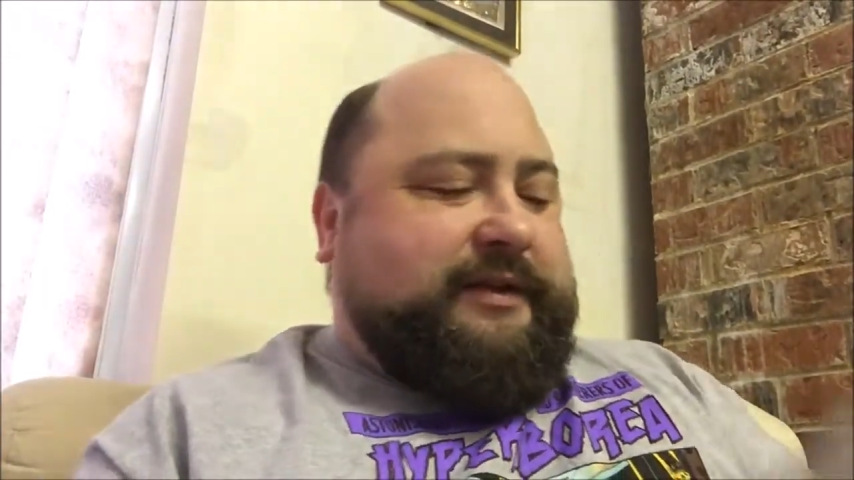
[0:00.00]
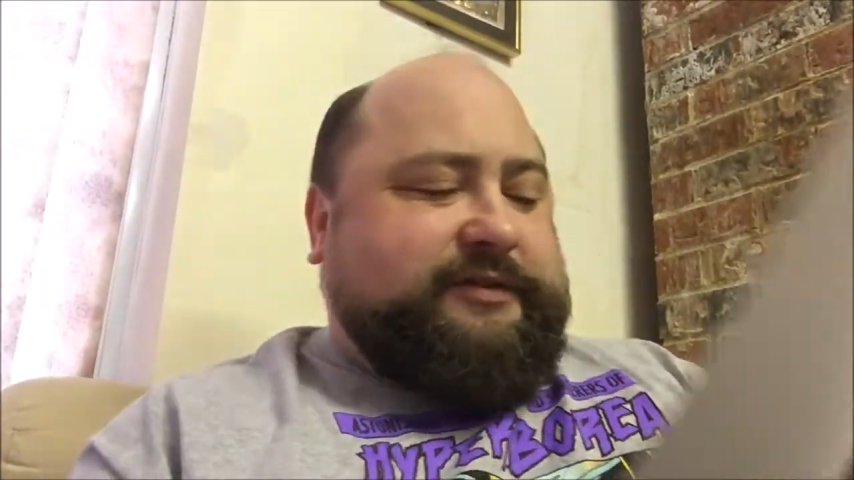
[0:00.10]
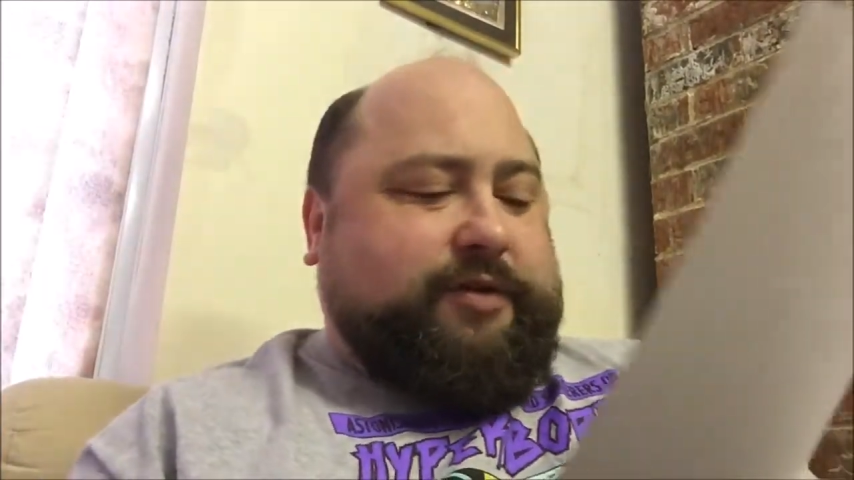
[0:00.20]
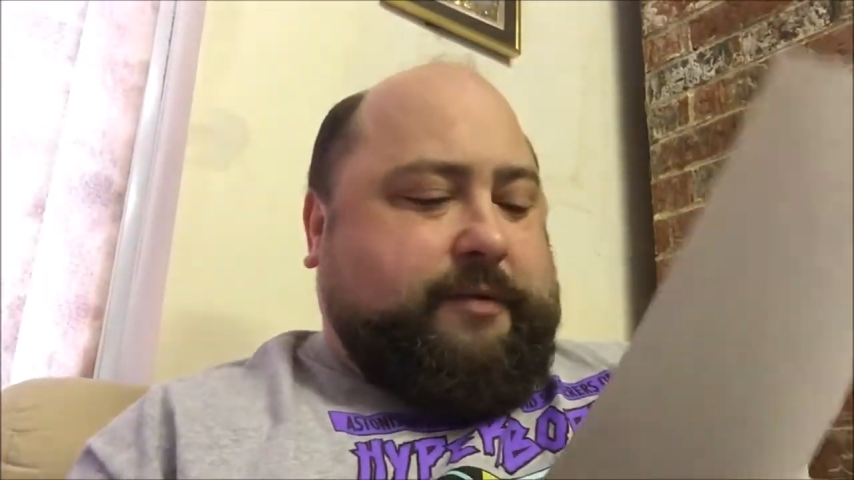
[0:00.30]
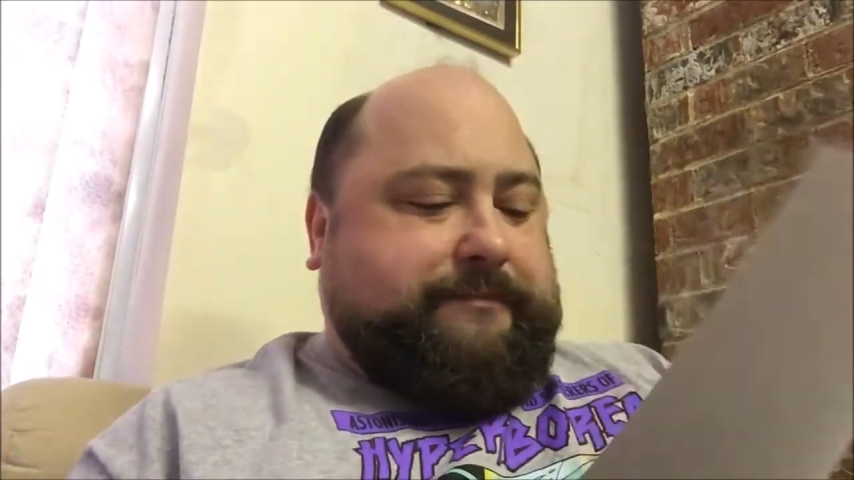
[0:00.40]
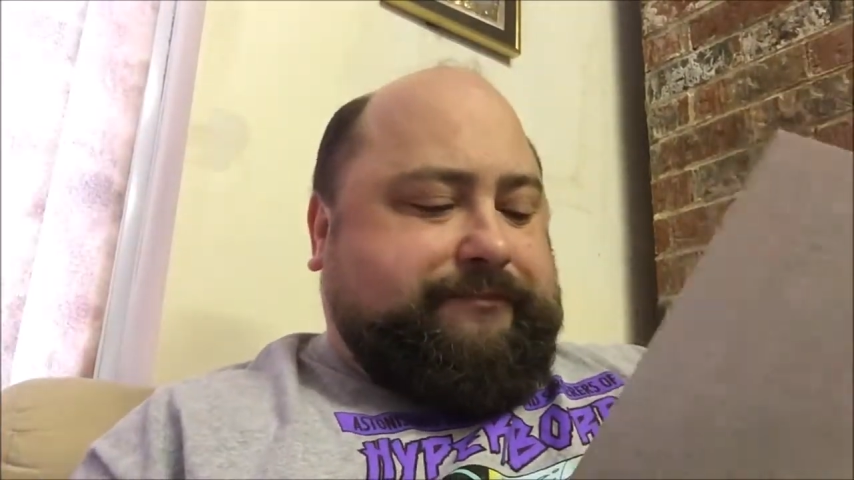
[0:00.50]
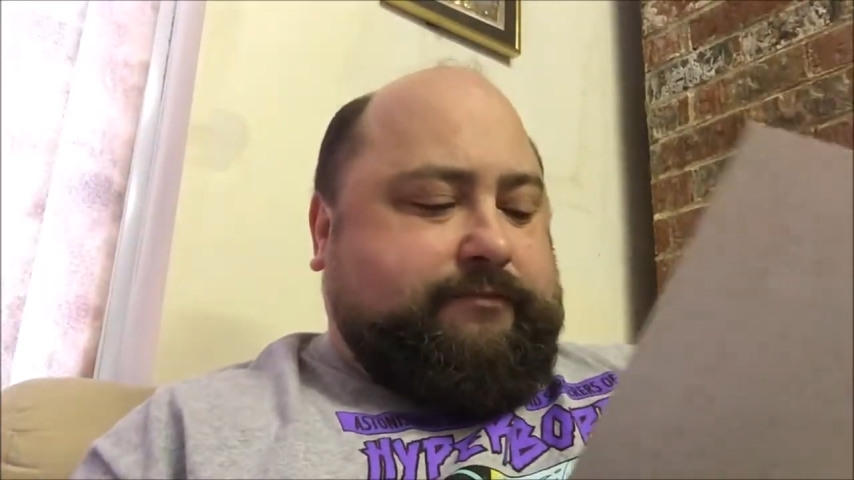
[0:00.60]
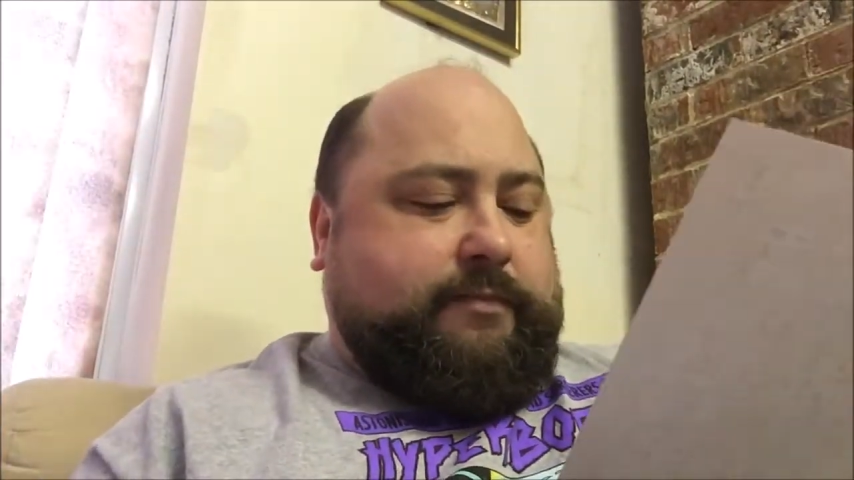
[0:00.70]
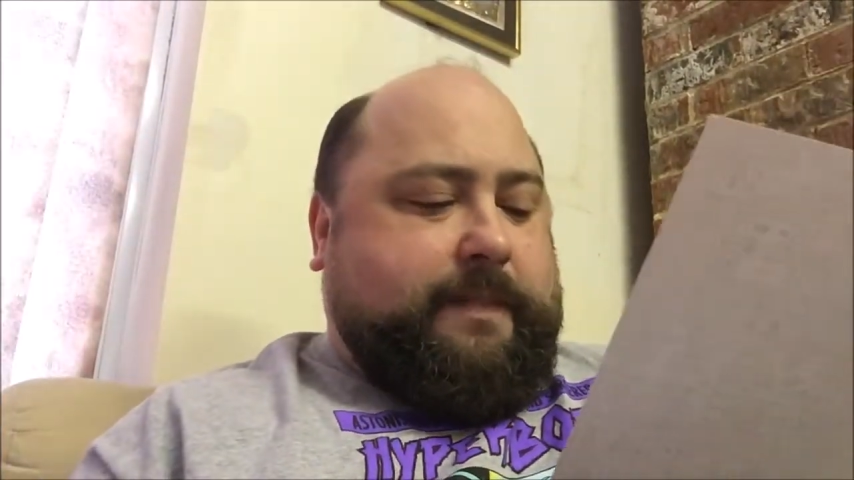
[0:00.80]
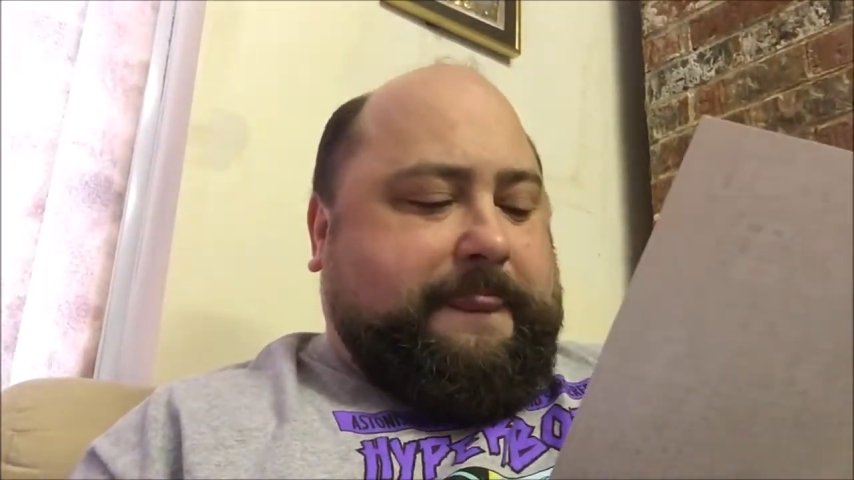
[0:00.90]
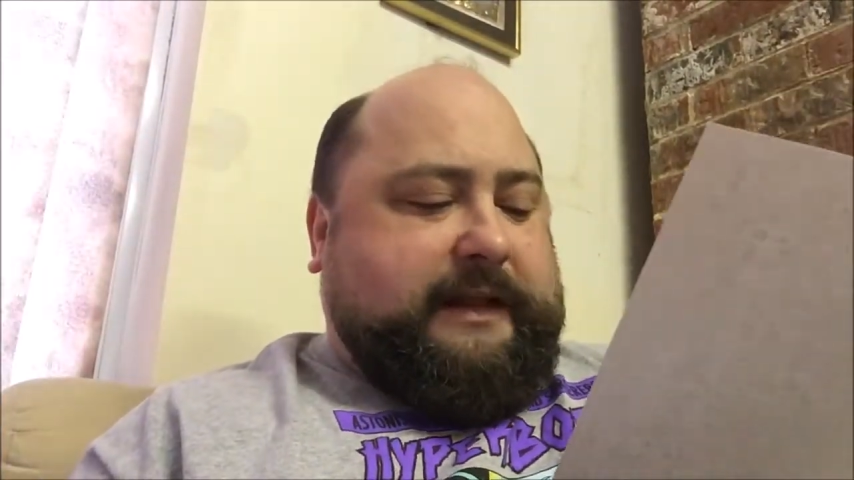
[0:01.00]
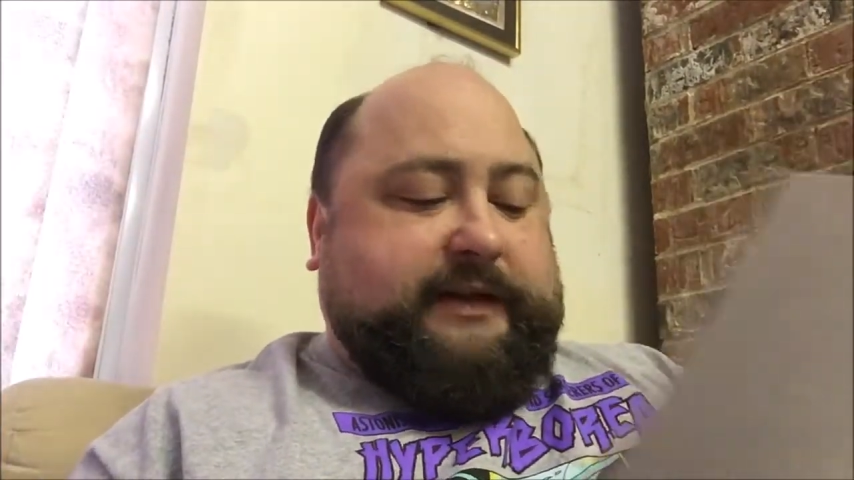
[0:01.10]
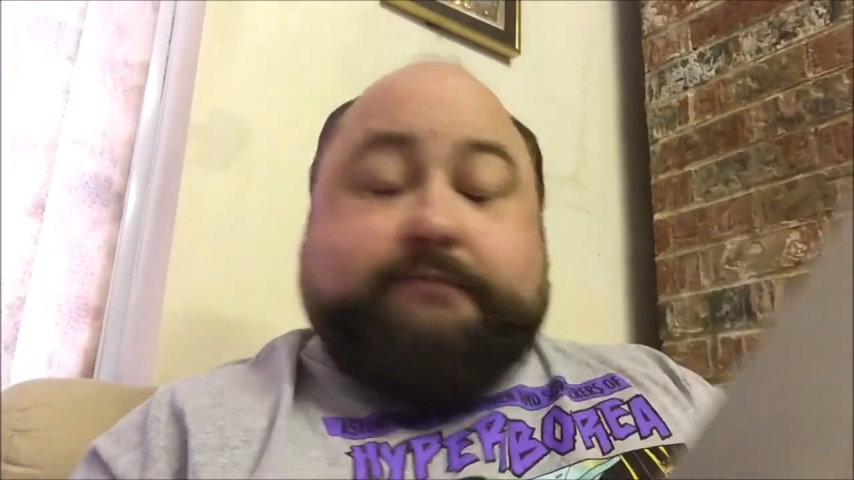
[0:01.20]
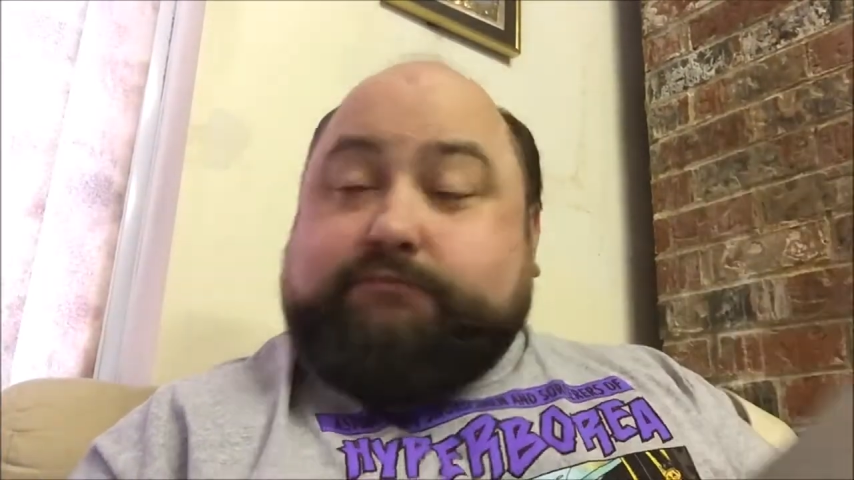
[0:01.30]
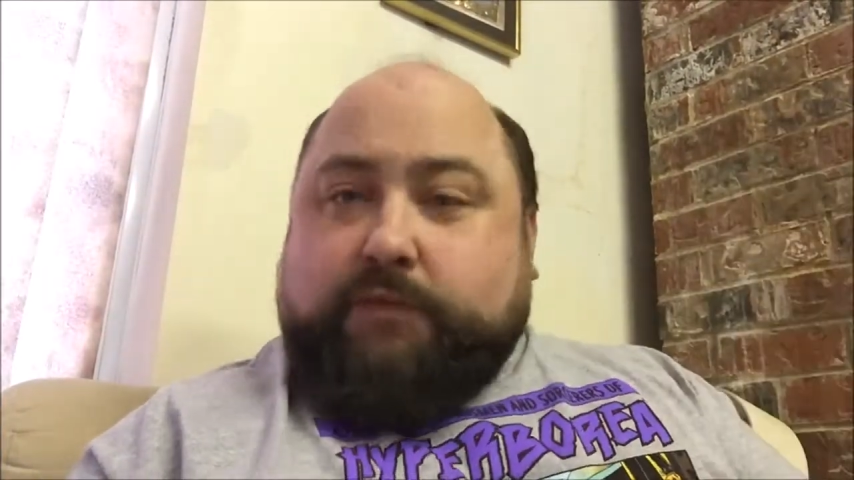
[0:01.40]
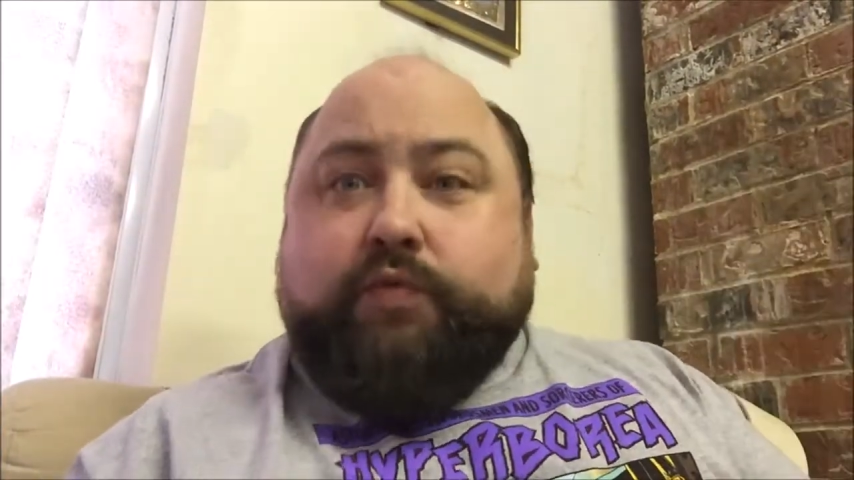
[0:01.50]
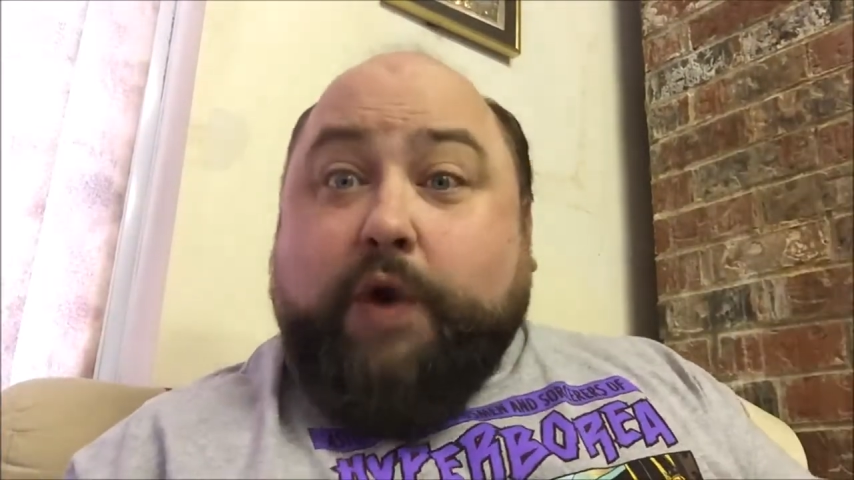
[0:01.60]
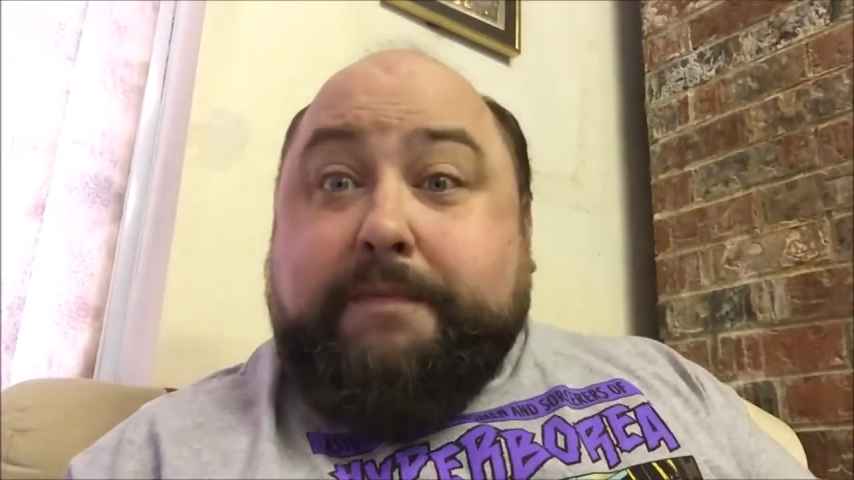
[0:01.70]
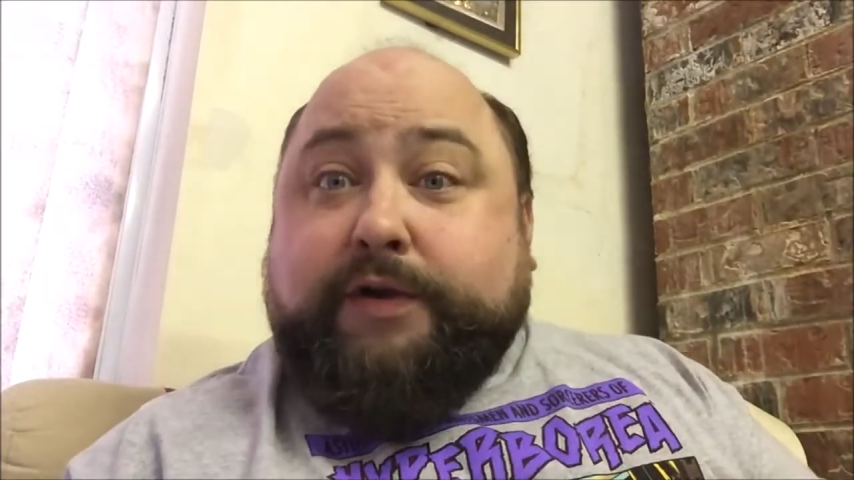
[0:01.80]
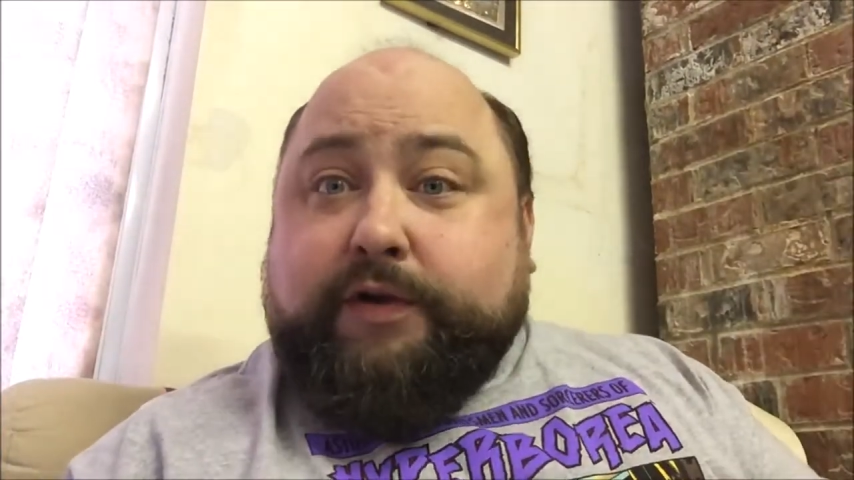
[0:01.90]
So
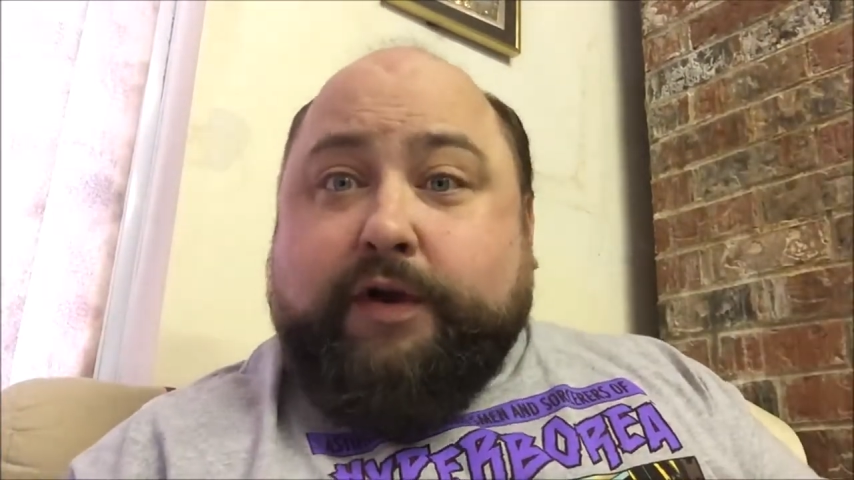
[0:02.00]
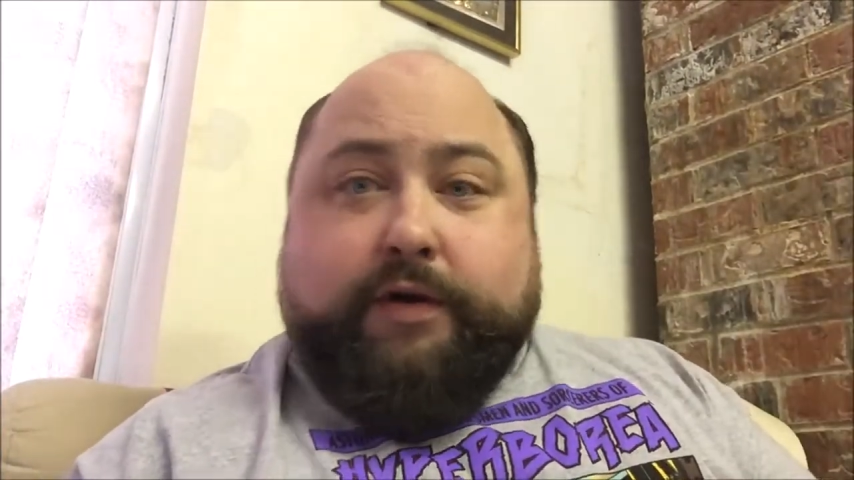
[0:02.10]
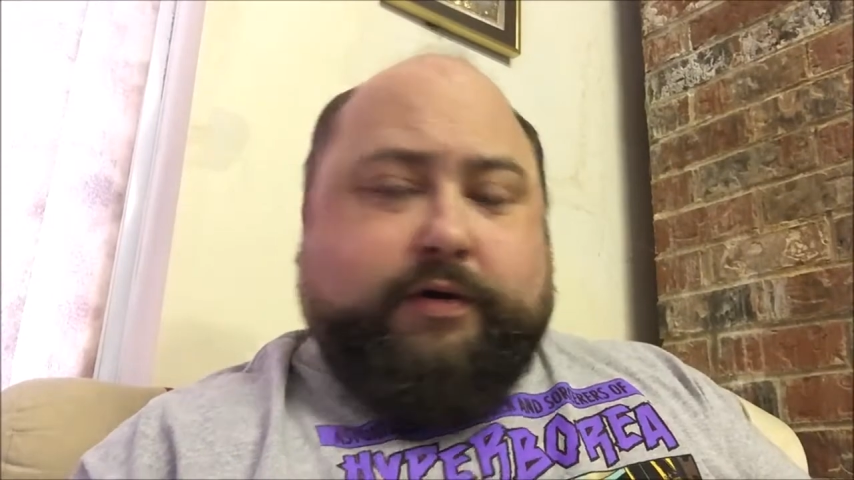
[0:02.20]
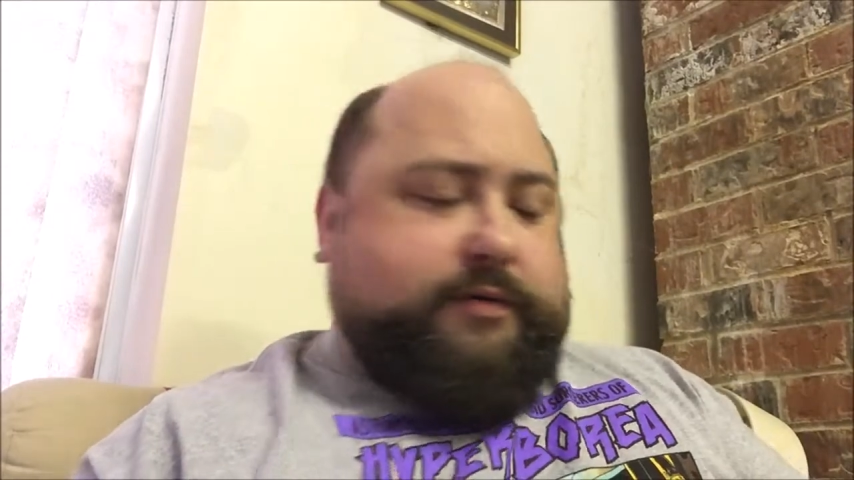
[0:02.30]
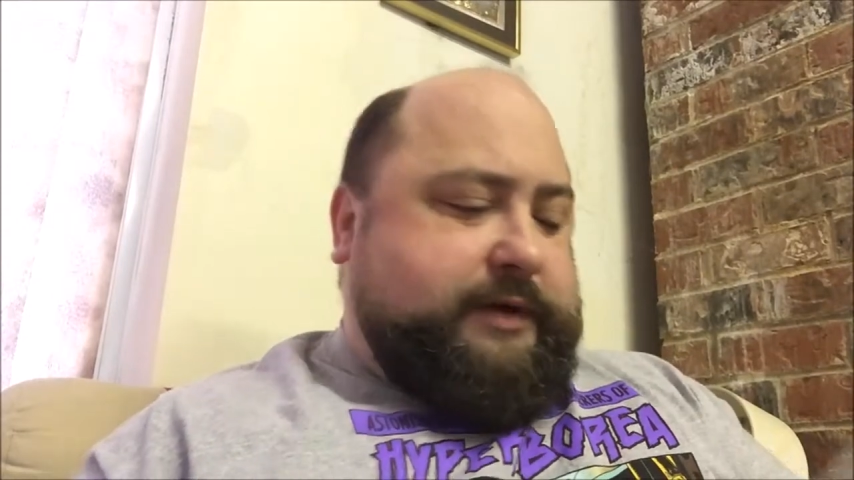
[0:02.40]
we open the door.